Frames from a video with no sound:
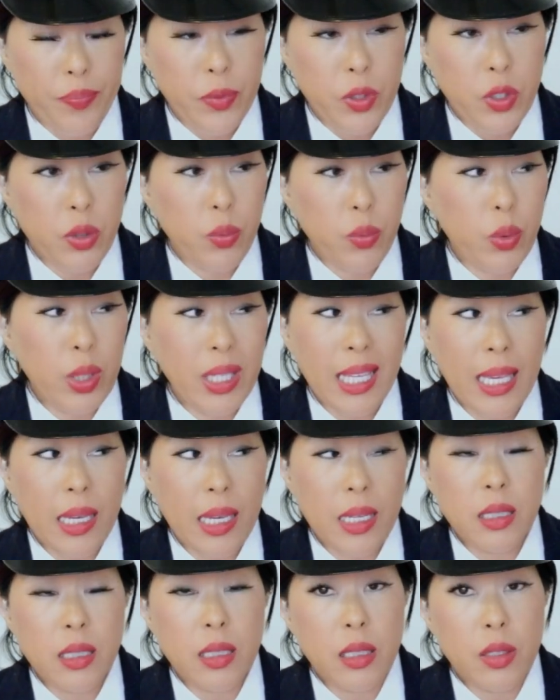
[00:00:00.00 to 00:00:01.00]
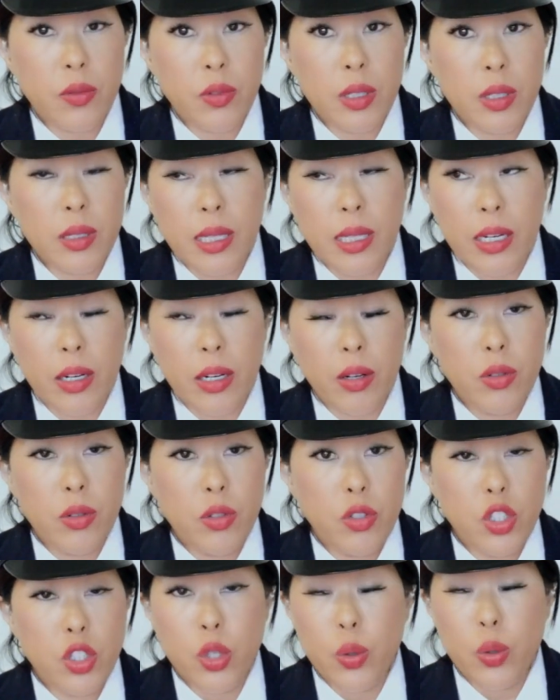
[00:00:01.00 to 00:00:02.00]
So we can't deliver it there.
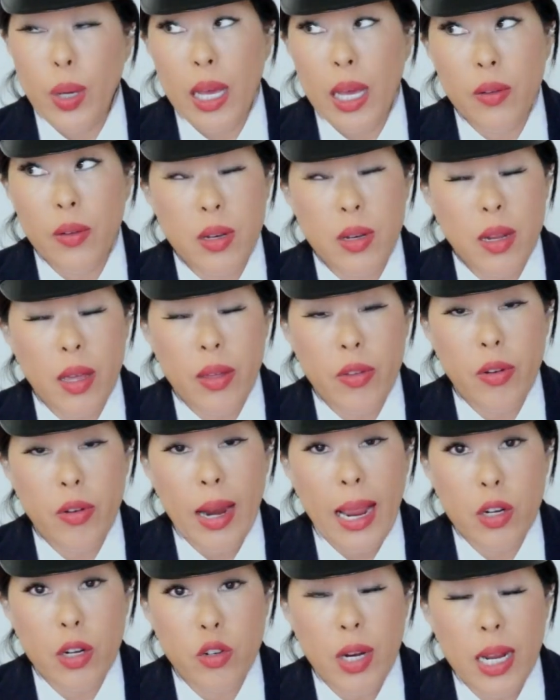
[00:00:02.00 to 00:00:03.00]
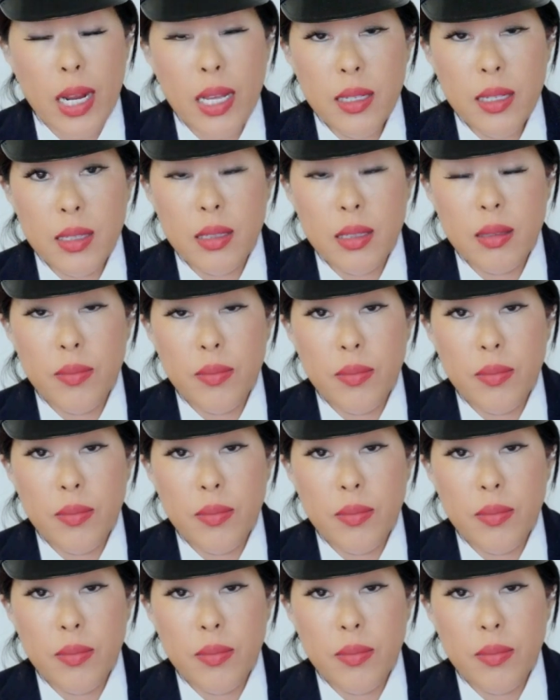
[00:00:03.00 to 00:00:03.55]
Do you have another address?